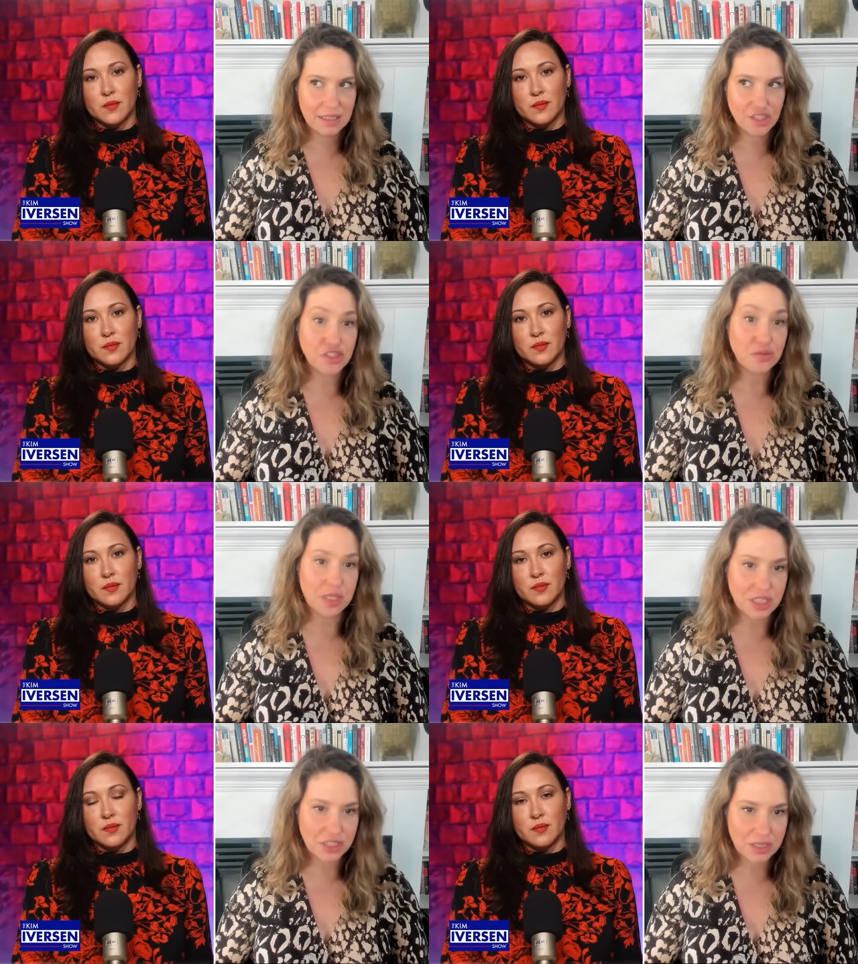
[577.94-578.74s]

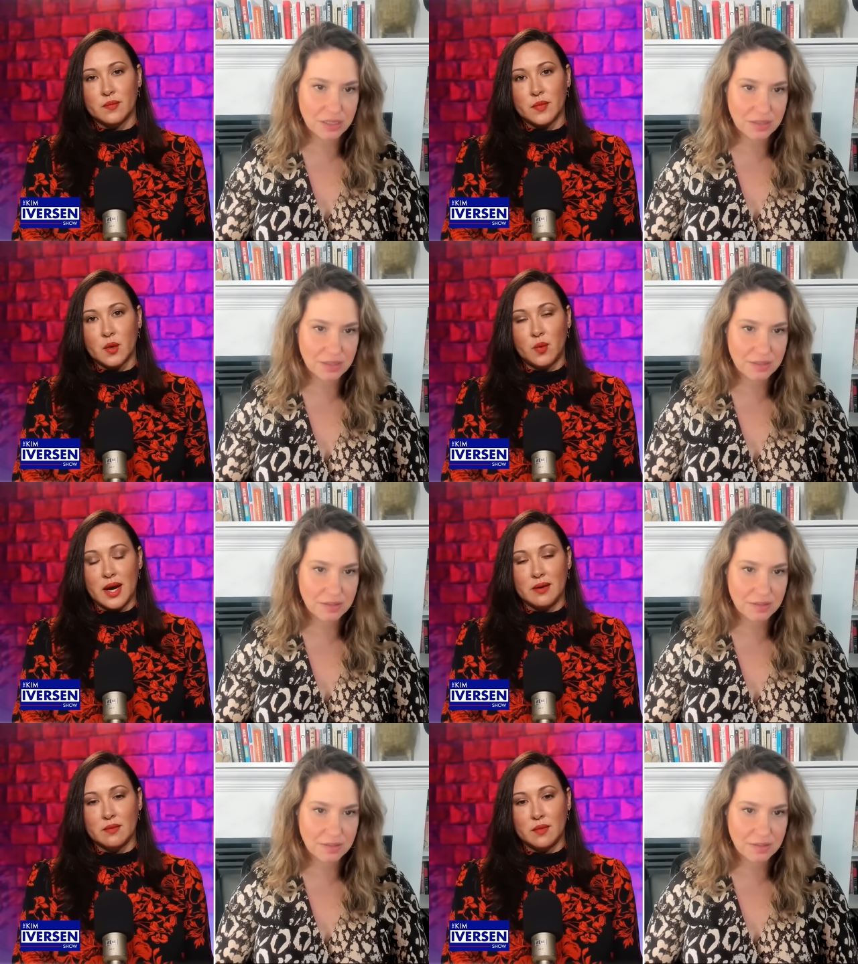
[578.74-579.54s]
Speaker 1: Jewish.
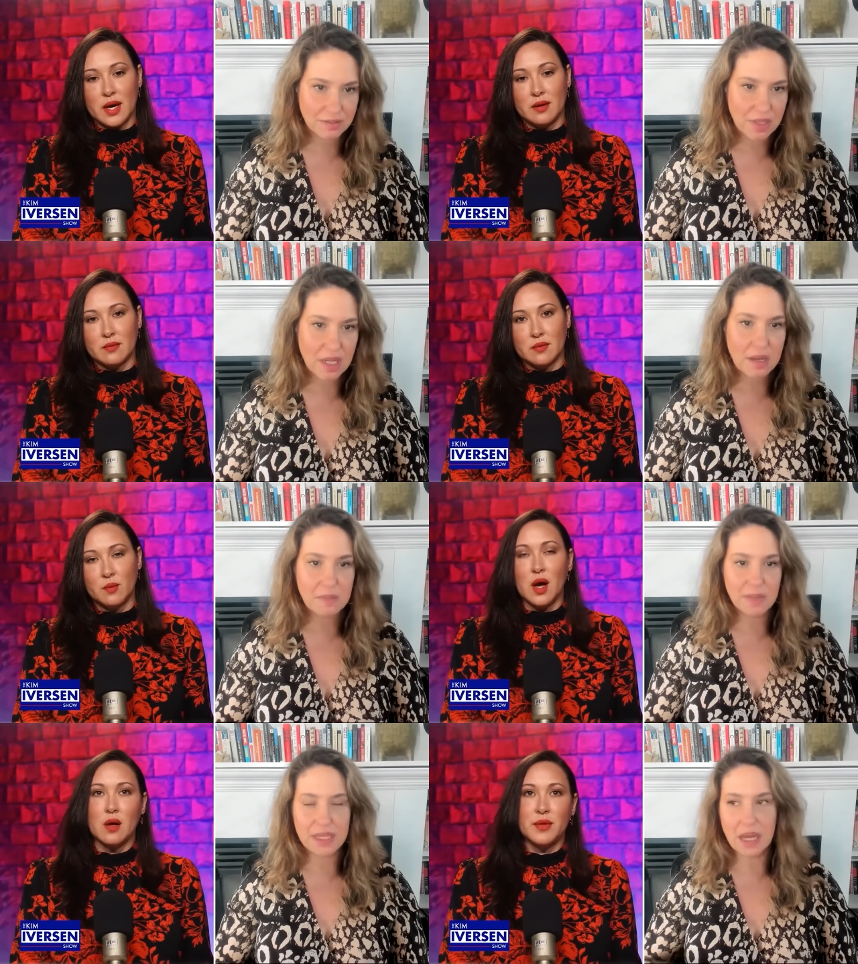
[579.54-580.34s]
Speaker 2: Right, right.
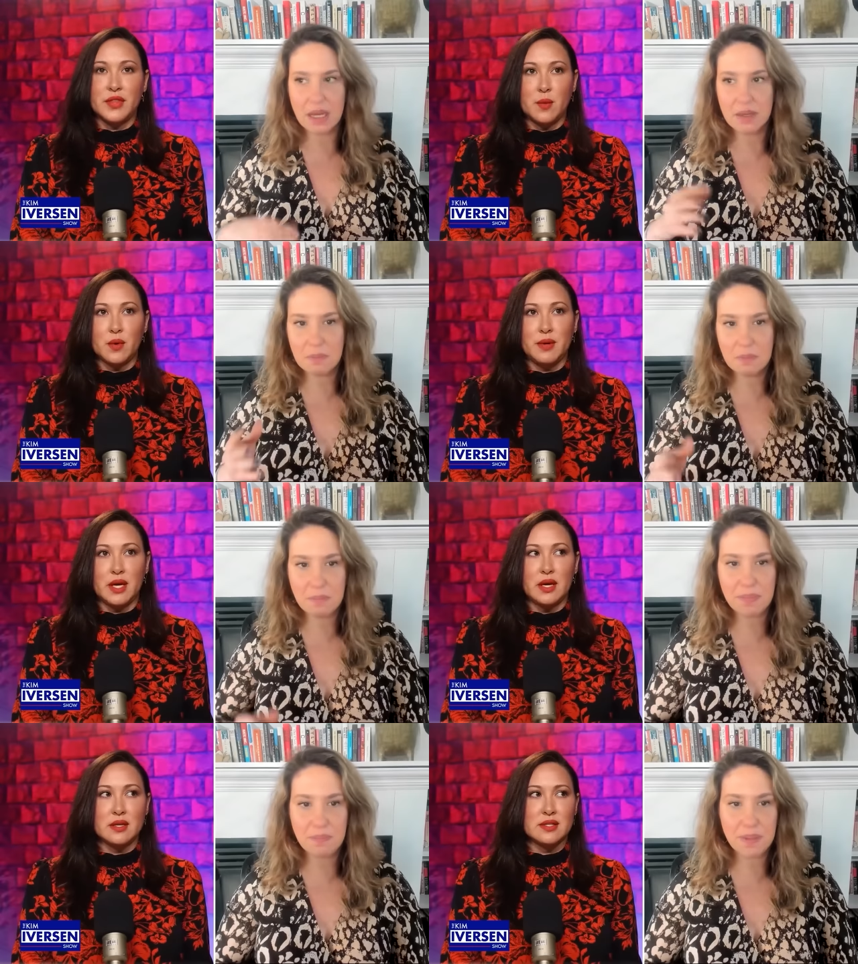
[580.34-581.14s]
Well, but, but they would
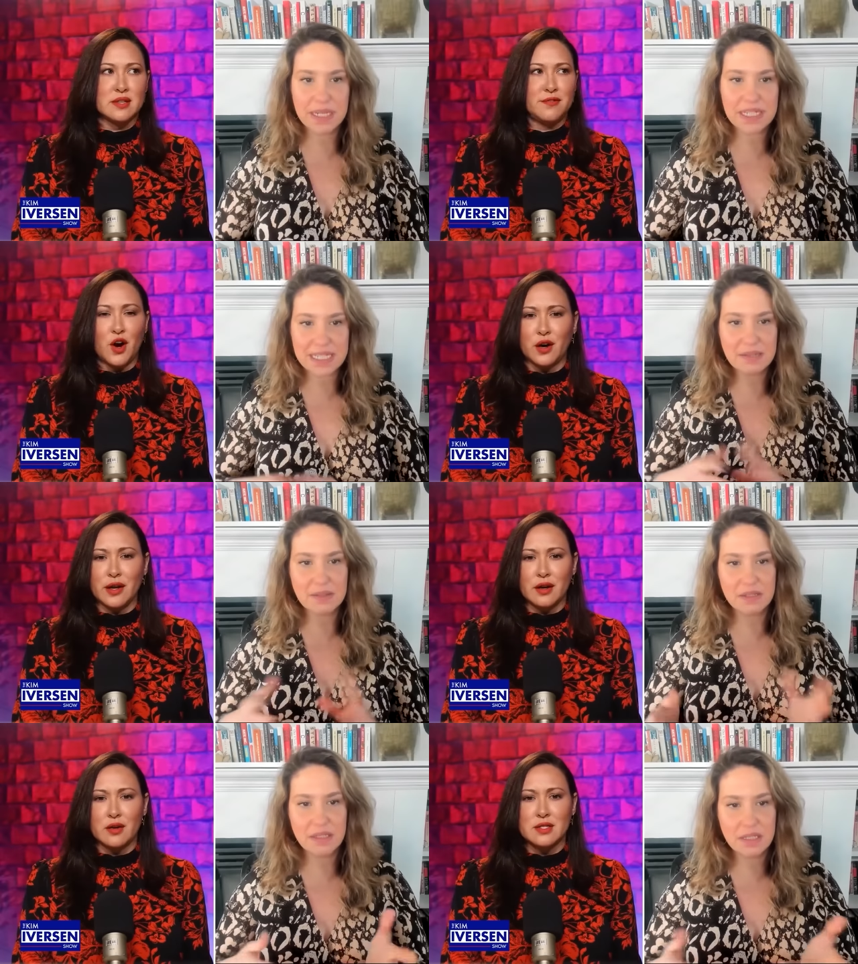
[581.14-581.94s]
be
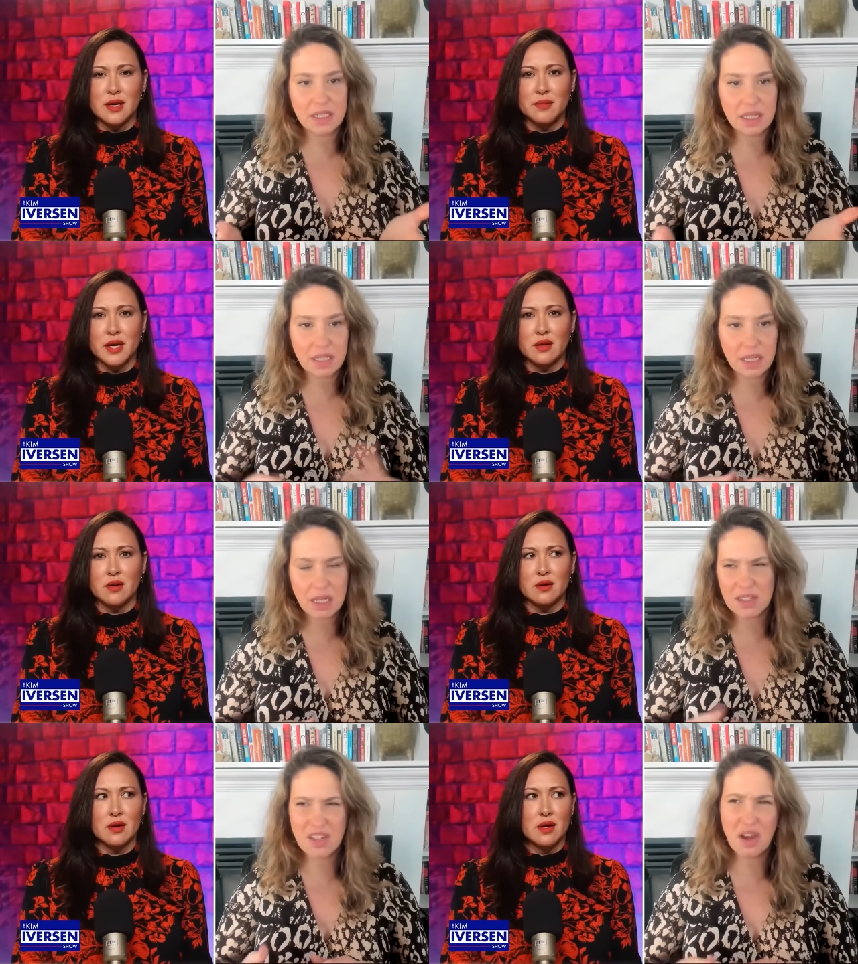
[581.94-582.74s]
Sephardic or something,
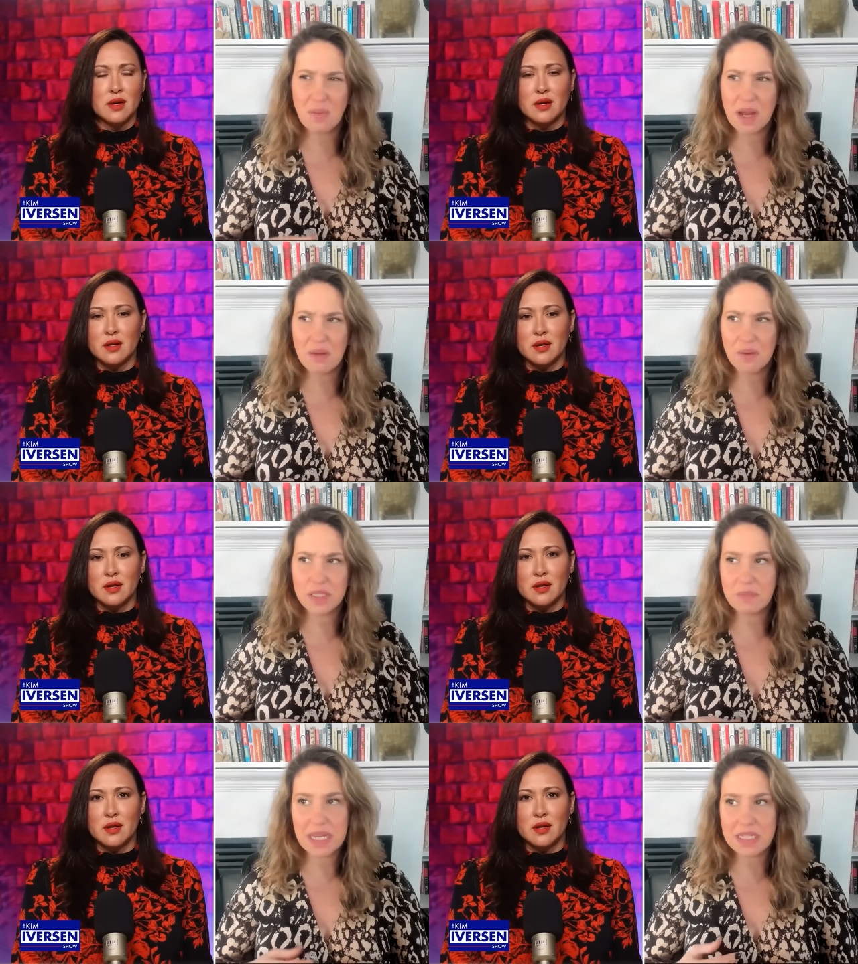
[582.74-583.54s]
or no?
Speaker 1: Pro- well,
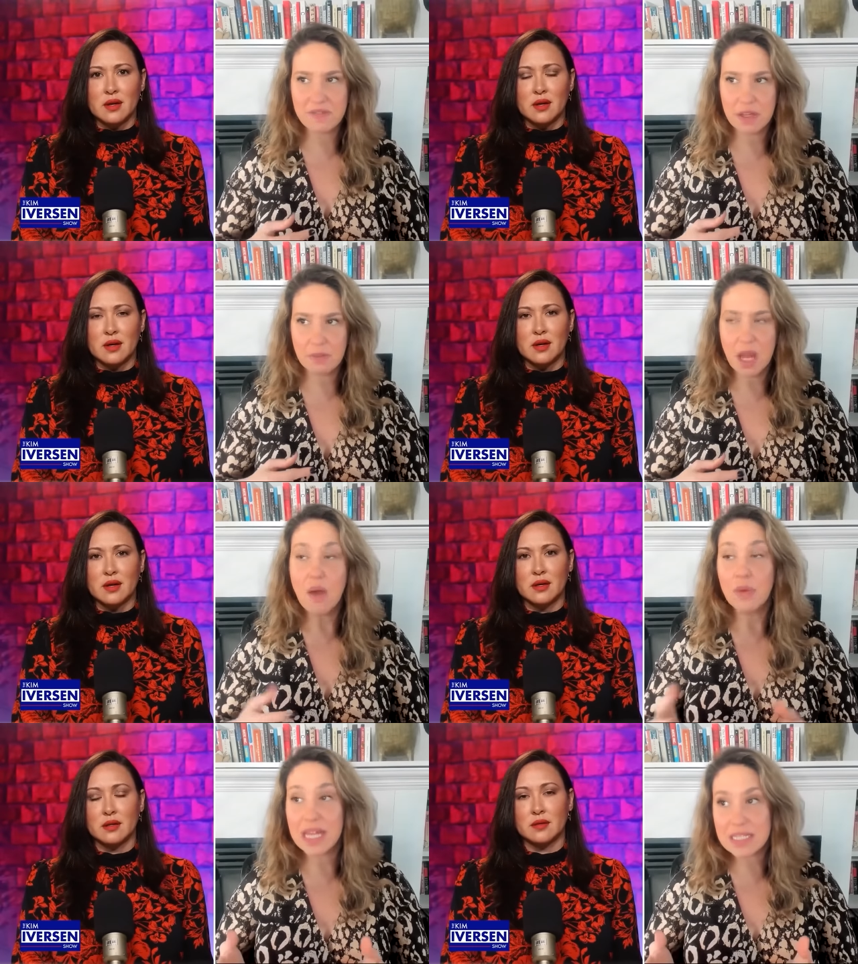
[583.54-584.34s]
it depends if they're.
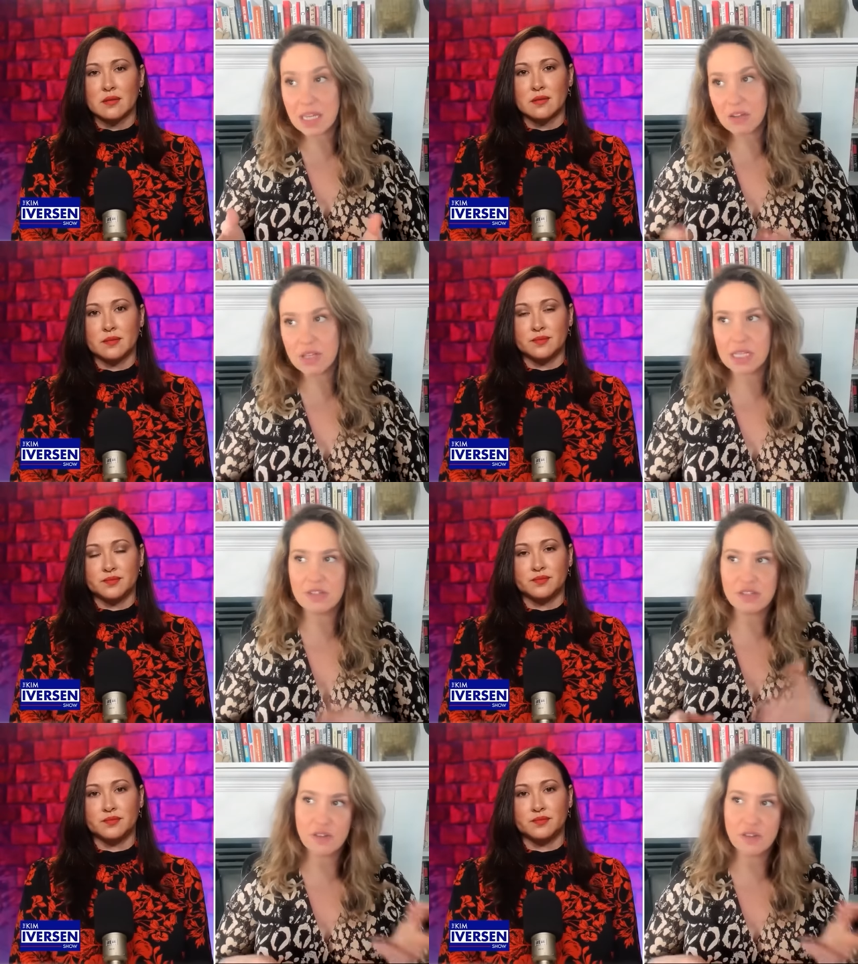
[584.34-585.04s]
Well, that's the other thing. There's